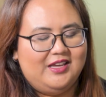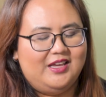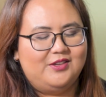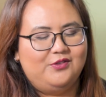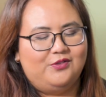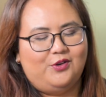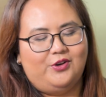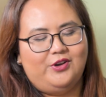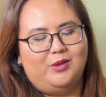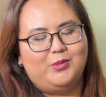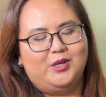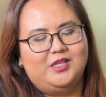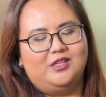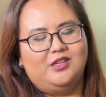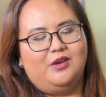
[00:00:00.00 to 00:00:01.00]
And on
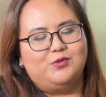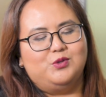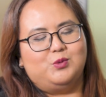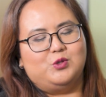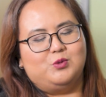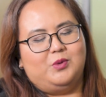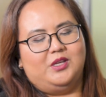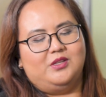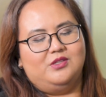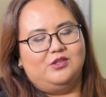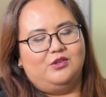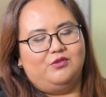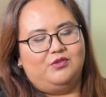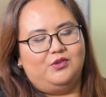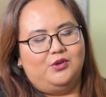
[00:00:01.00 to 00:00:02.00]
MIDF's perspective,